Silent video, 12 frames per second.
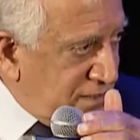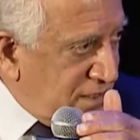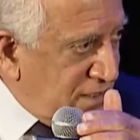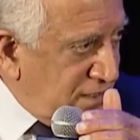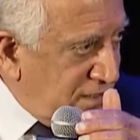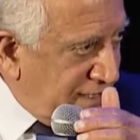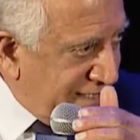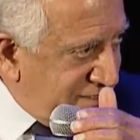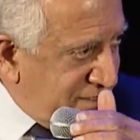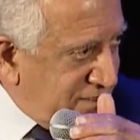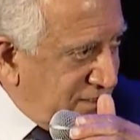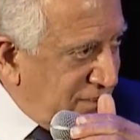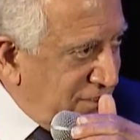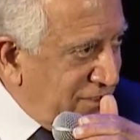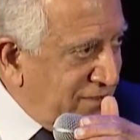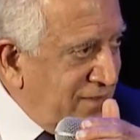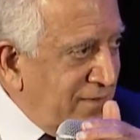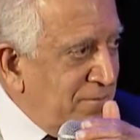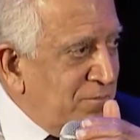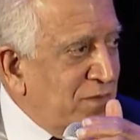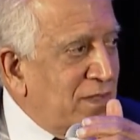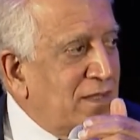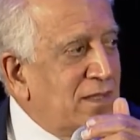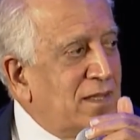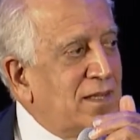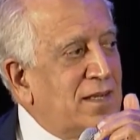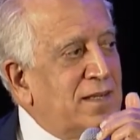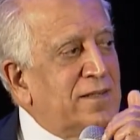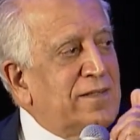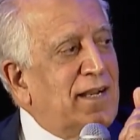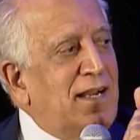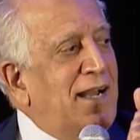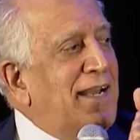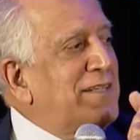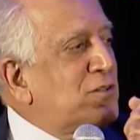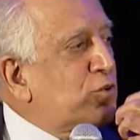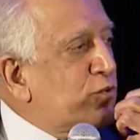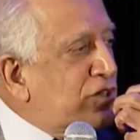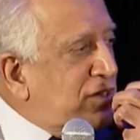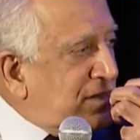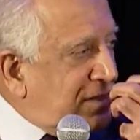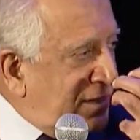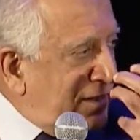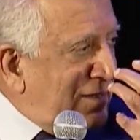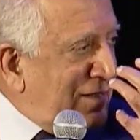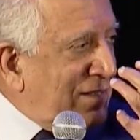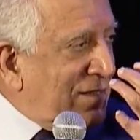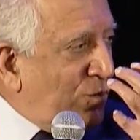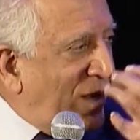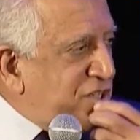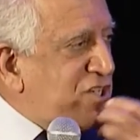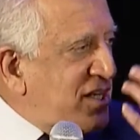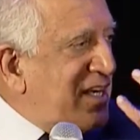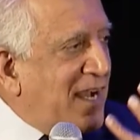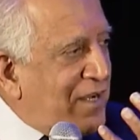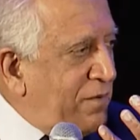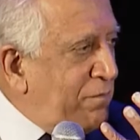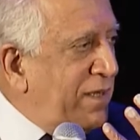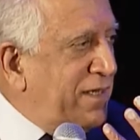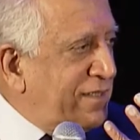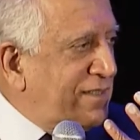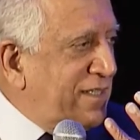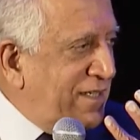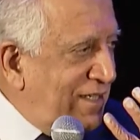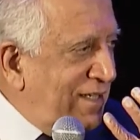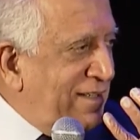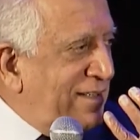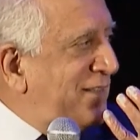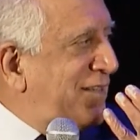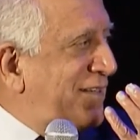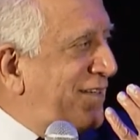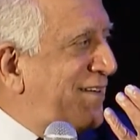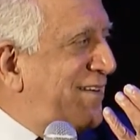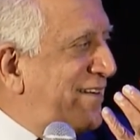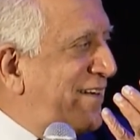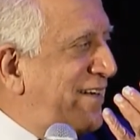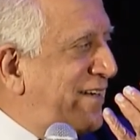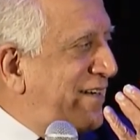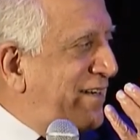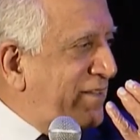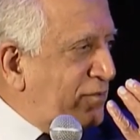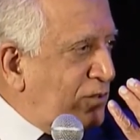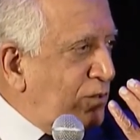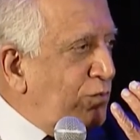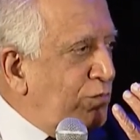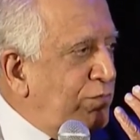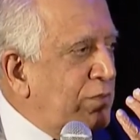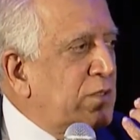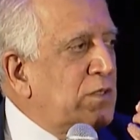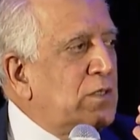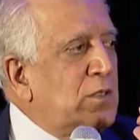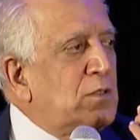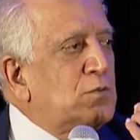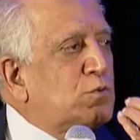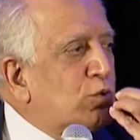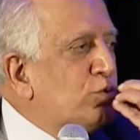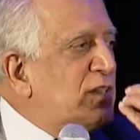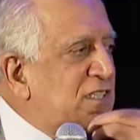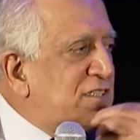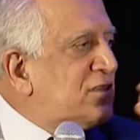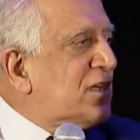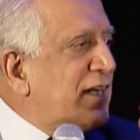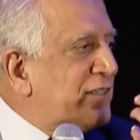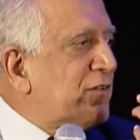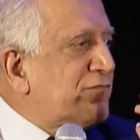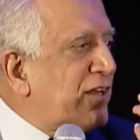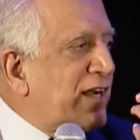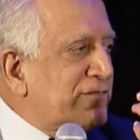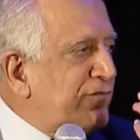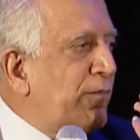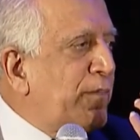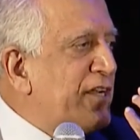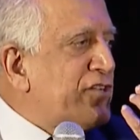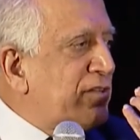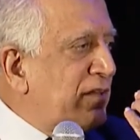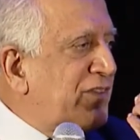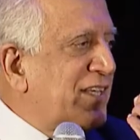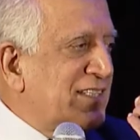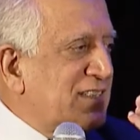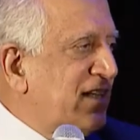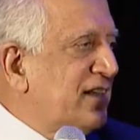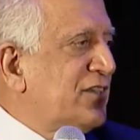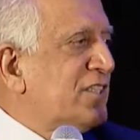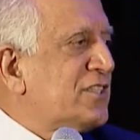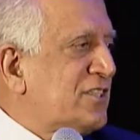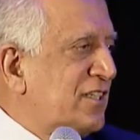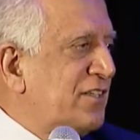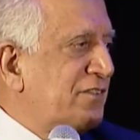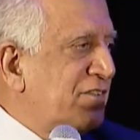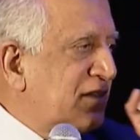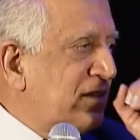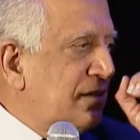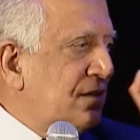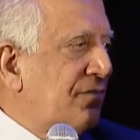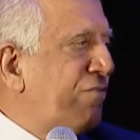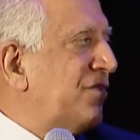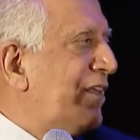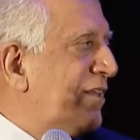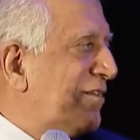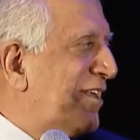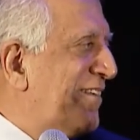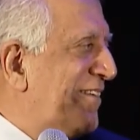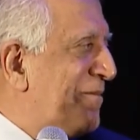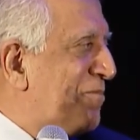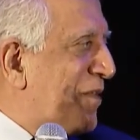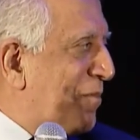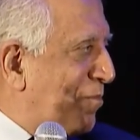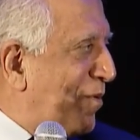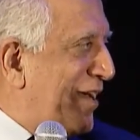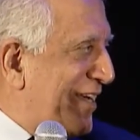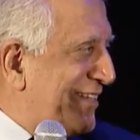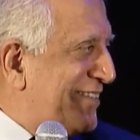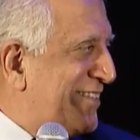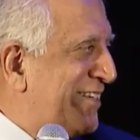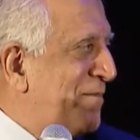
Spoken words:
lessons learned, and to question our ability to do these kinds of transformational things in a distant, different place